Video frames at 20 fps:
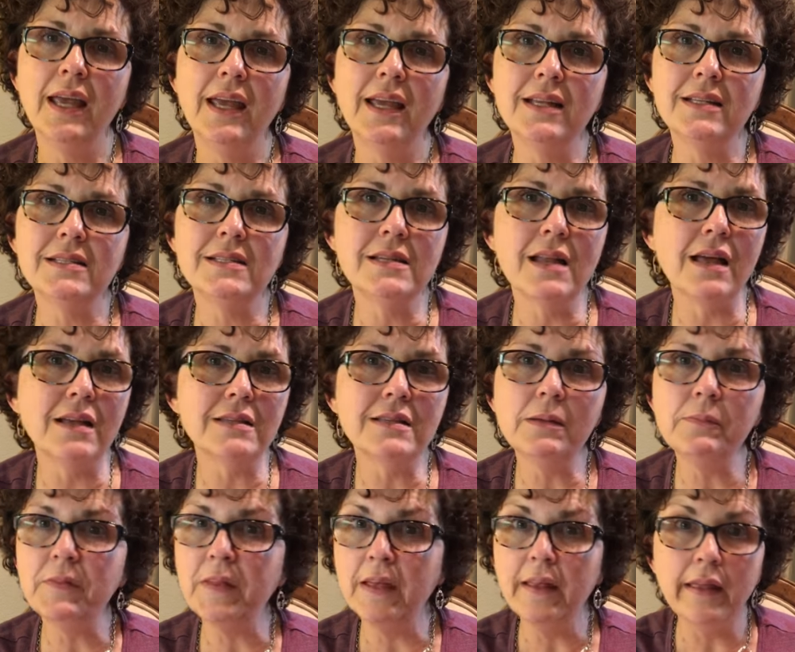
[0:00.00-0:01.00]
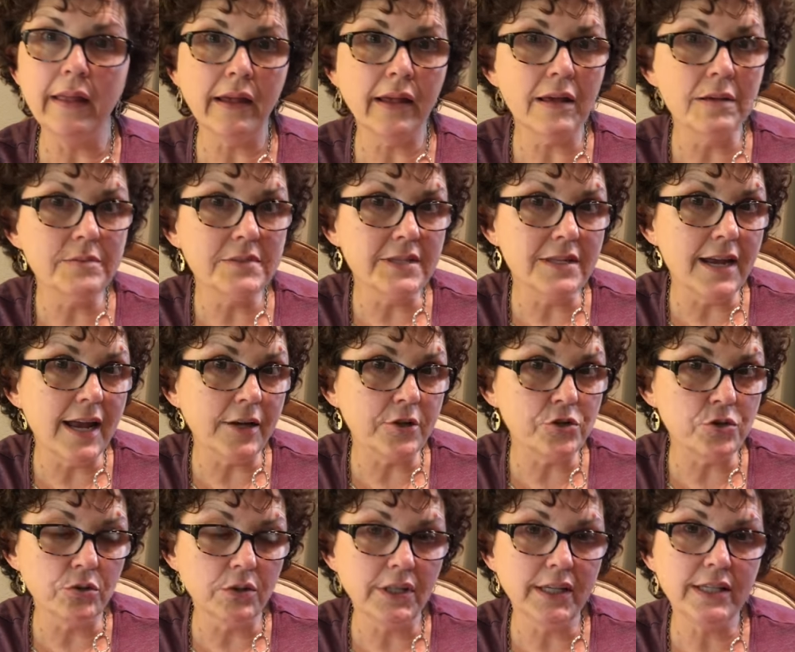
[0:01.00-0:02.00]
It's not something that comes
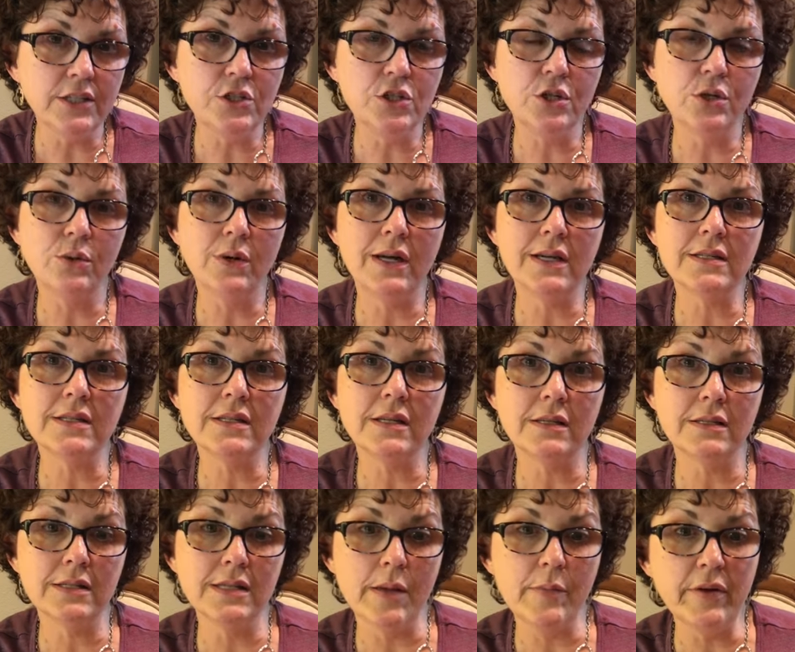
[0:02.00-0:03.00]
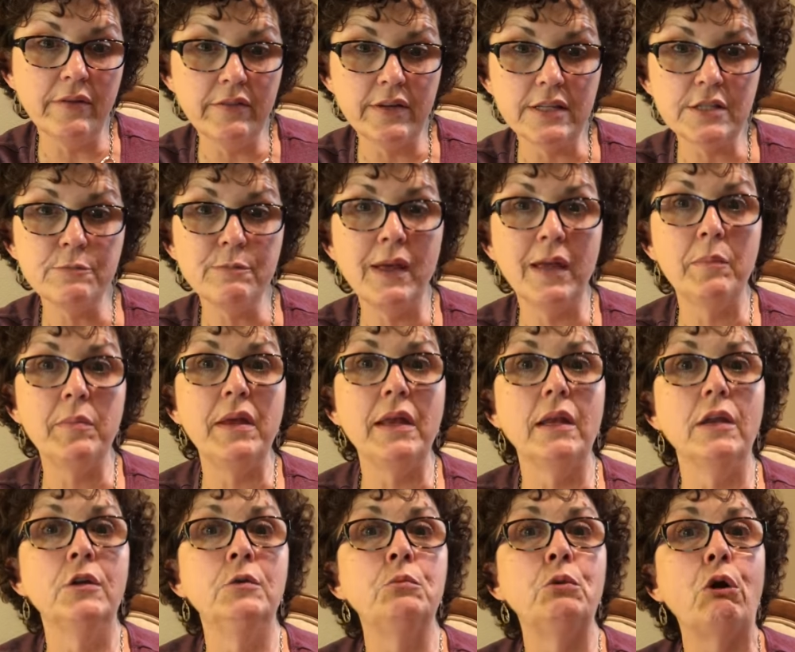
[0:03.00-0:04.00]
naturally to us. Some of us may be a
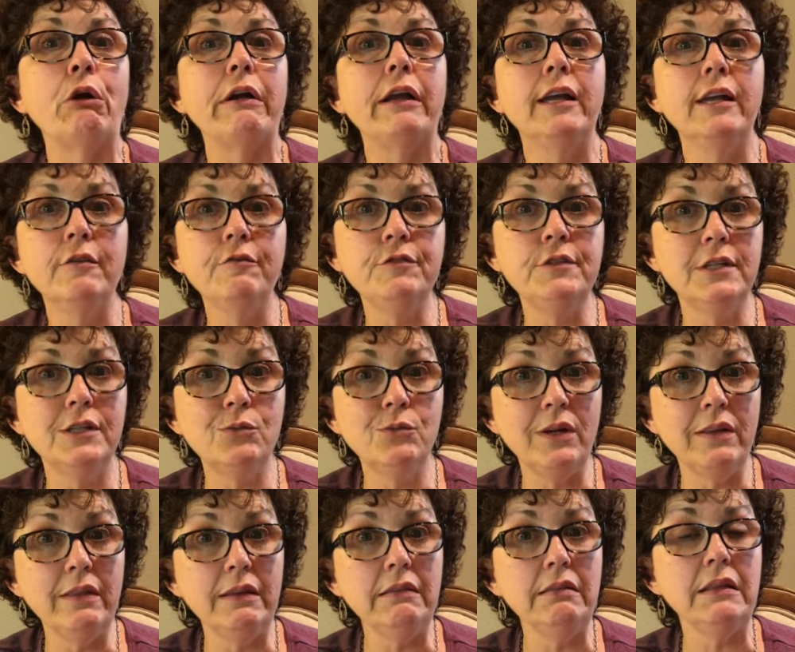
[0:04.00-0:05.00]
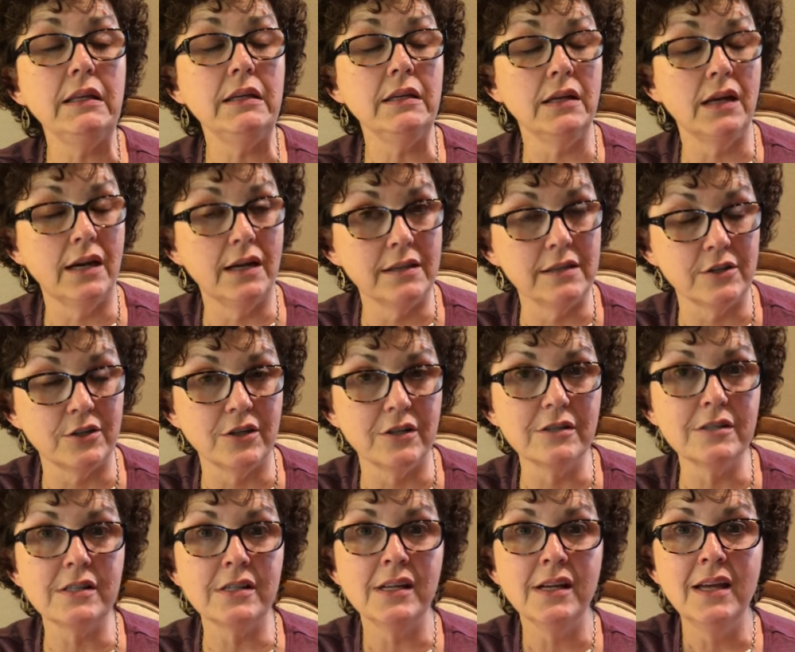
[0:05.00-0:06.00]
little more gifted with it than
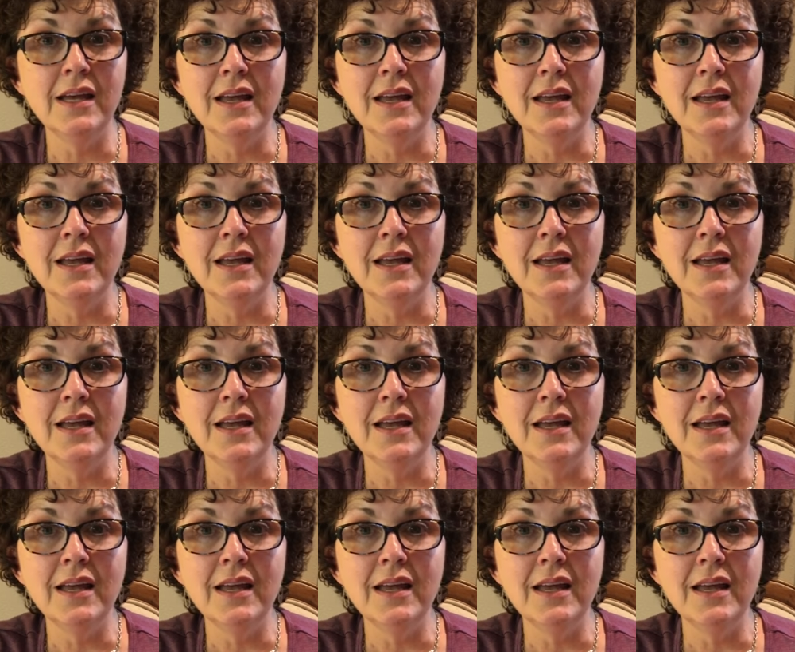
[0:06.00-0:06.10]
others.